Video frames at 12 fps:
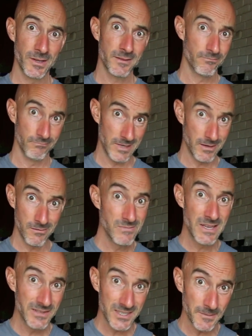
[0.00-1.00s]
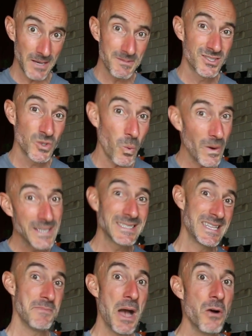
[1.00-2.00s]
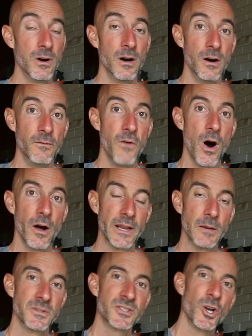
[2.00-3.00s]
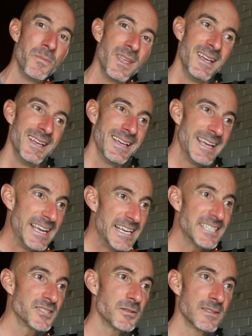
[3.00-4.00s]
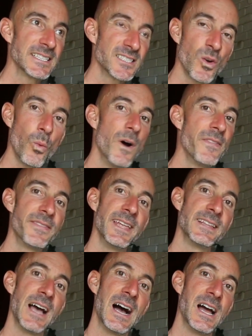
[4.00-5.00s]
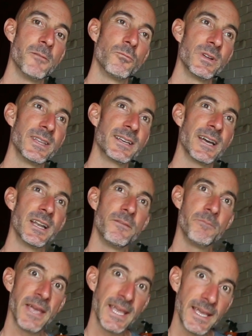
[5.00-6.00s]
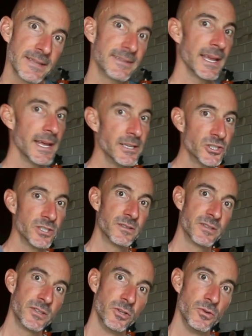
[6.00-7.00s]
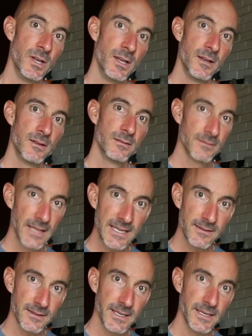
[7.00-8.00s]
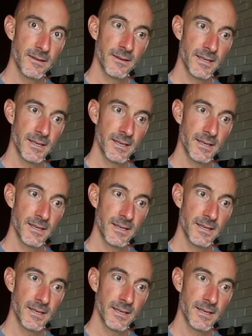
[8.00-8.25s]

with like even sometimes twice the amount of volume. So that's the one thing that I am really kind of paying attention to lately,